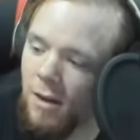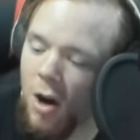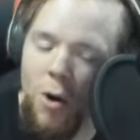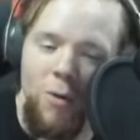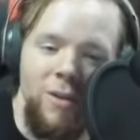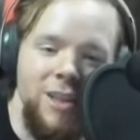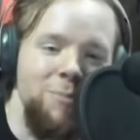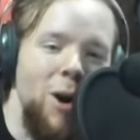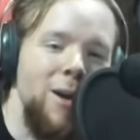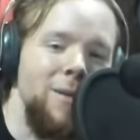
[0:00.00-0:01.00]
Oh, it's
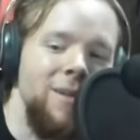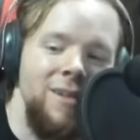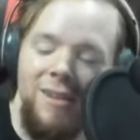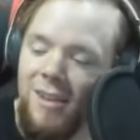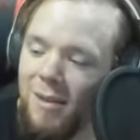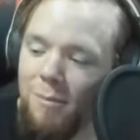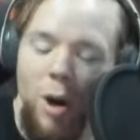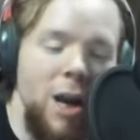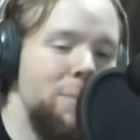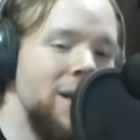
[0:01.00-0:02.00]
probably
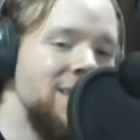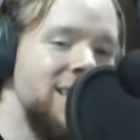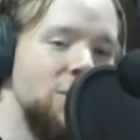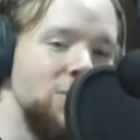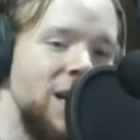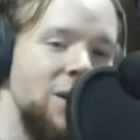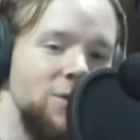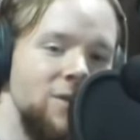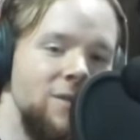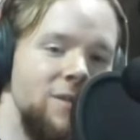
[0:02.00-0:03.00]
probably Benzino's
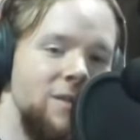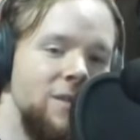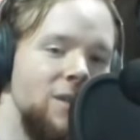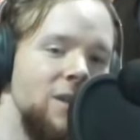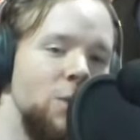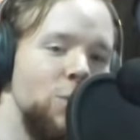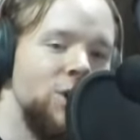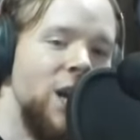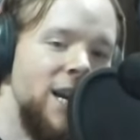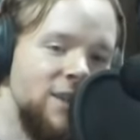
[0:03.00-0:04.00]
house. In
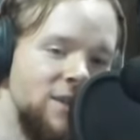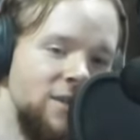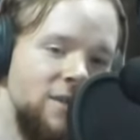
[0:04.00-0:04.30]
which case,